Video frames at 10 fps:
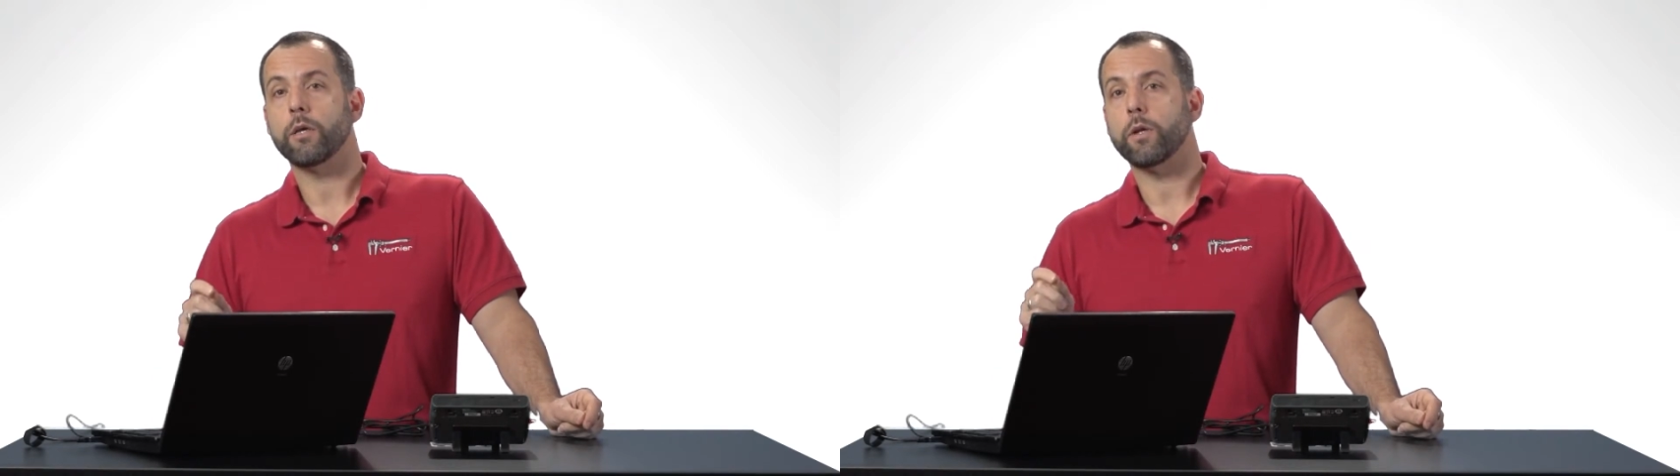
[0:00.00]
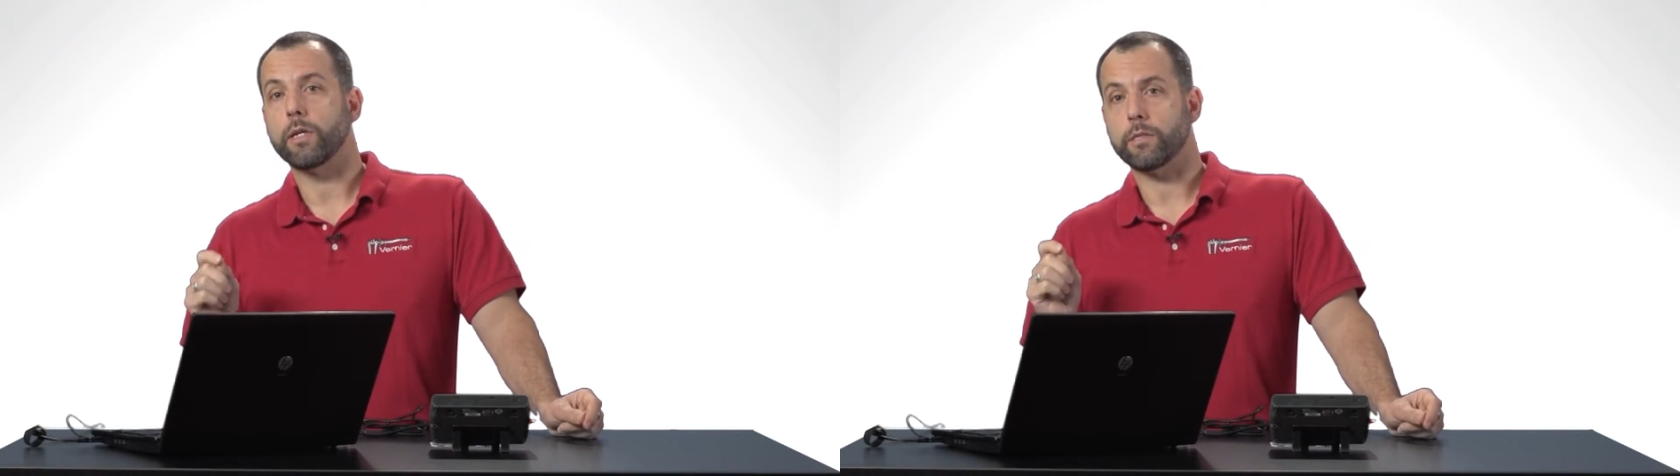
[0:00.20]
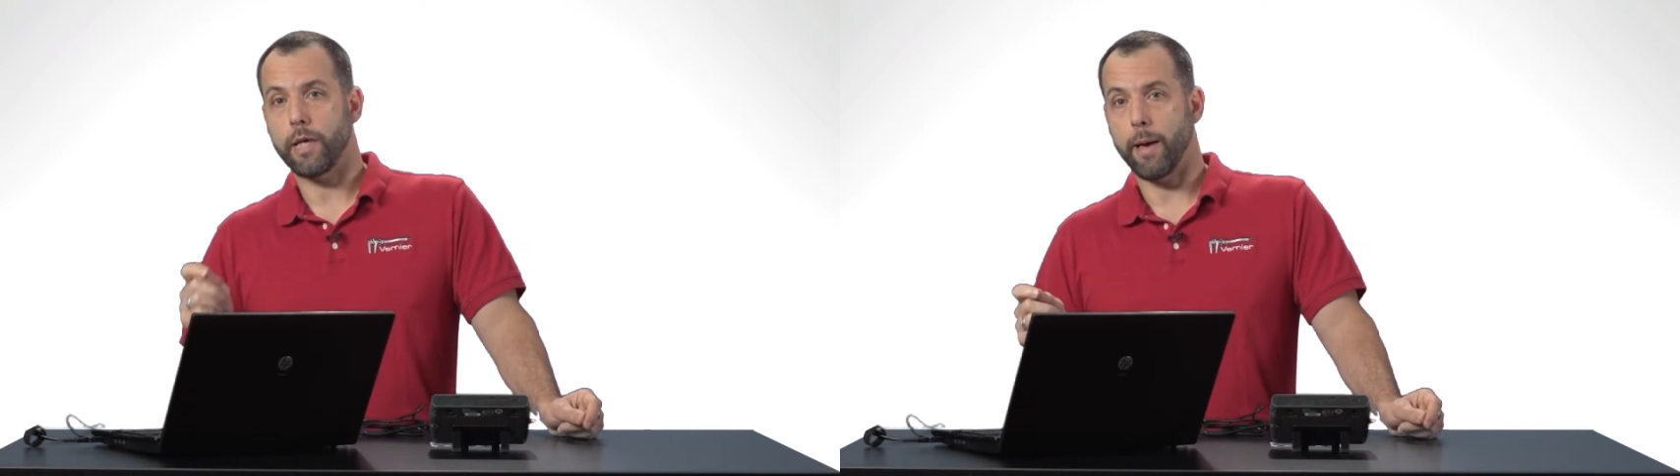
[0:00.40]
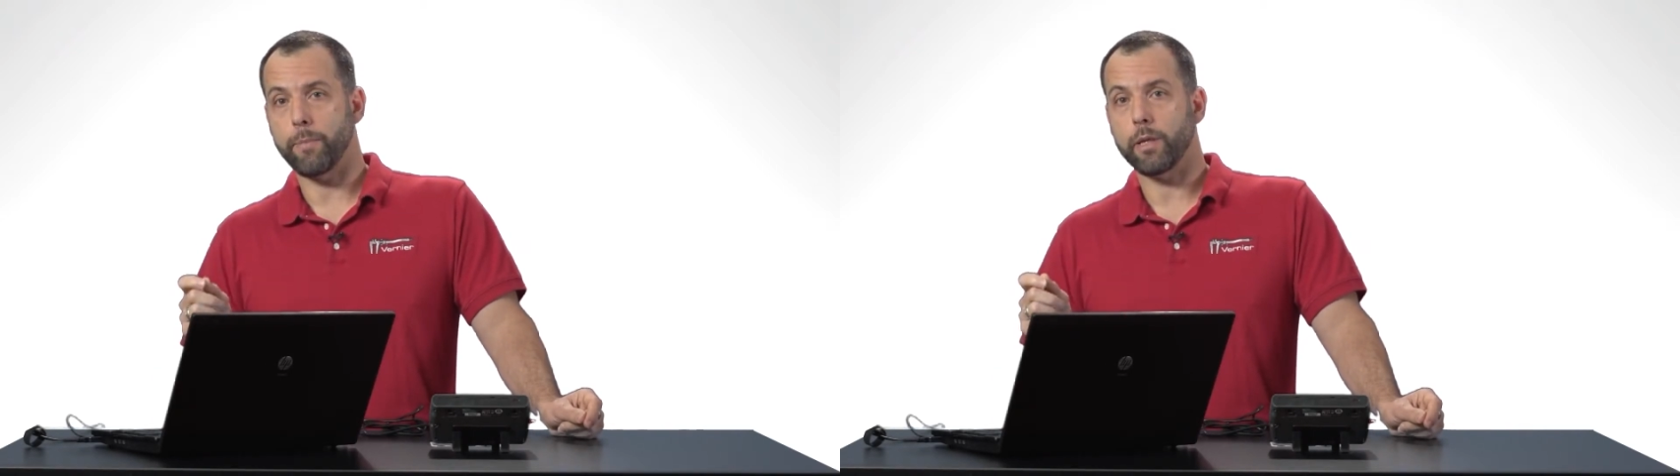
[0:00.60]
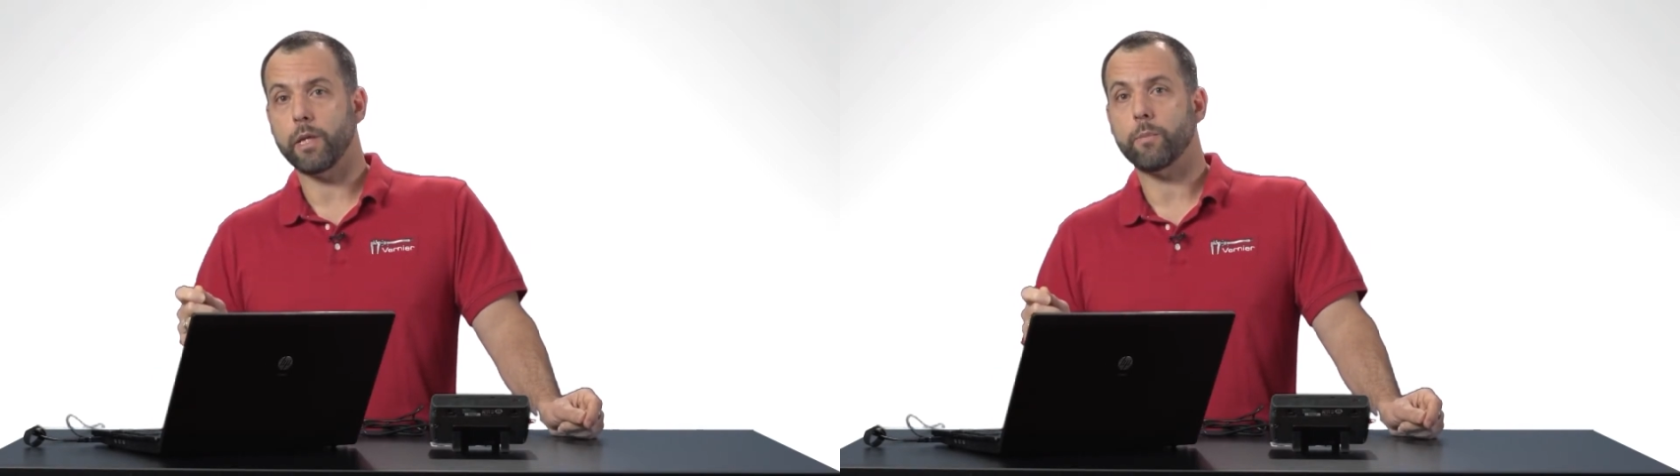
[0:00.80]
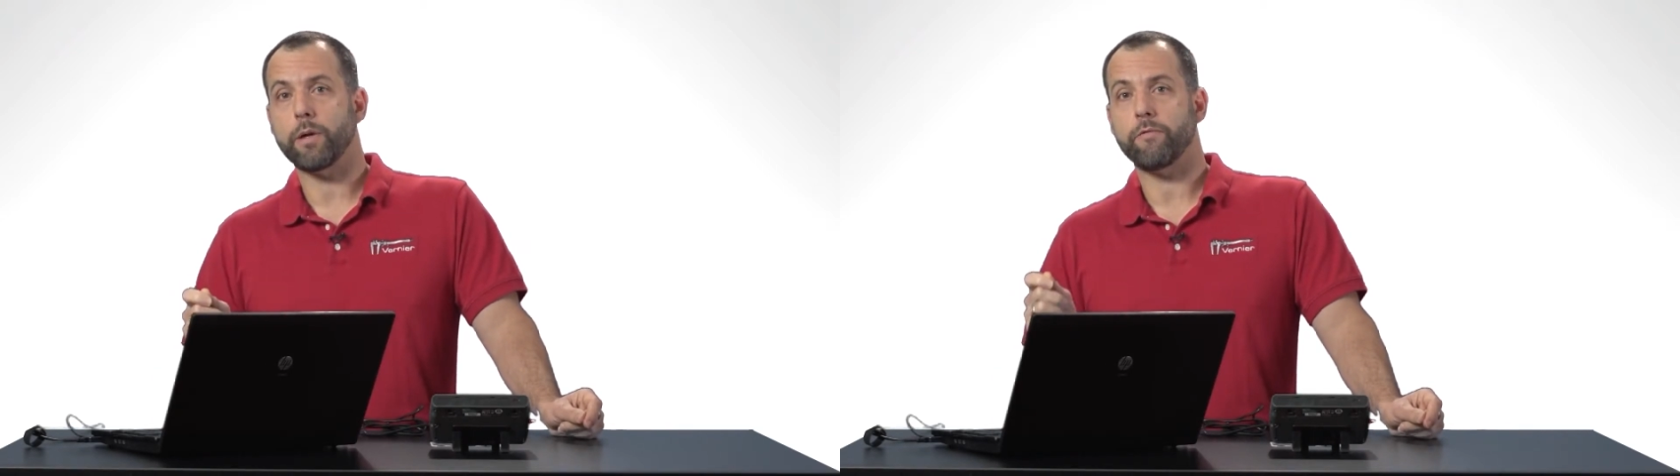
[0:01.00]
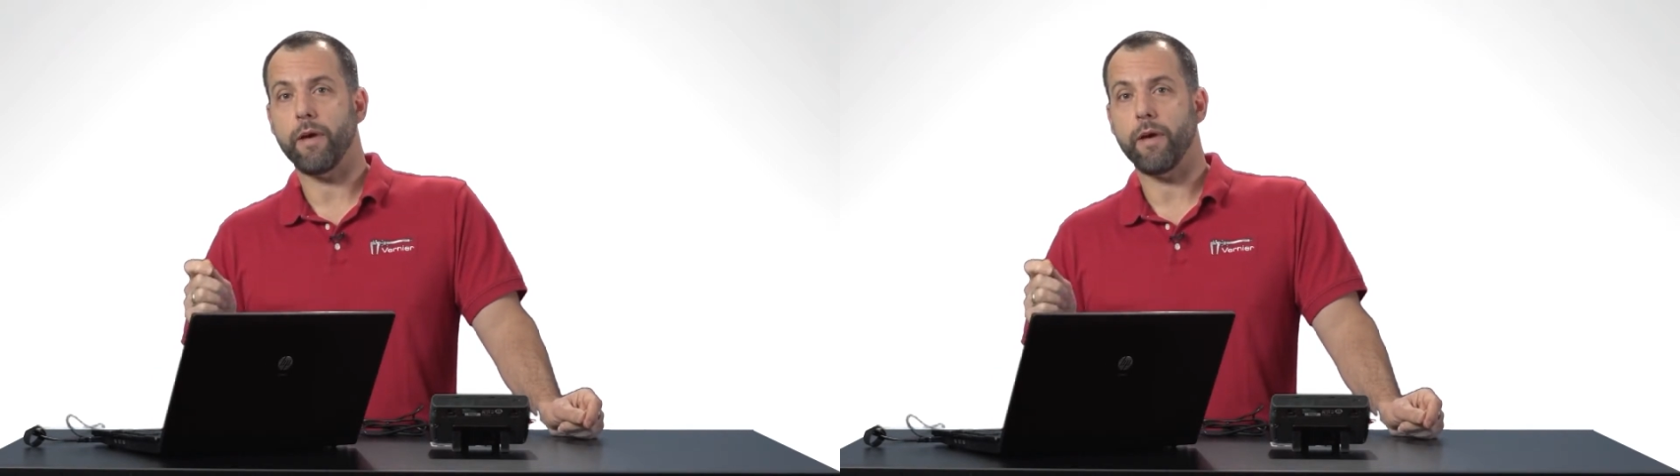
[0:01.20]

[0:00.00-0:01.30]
you need to sample a little bit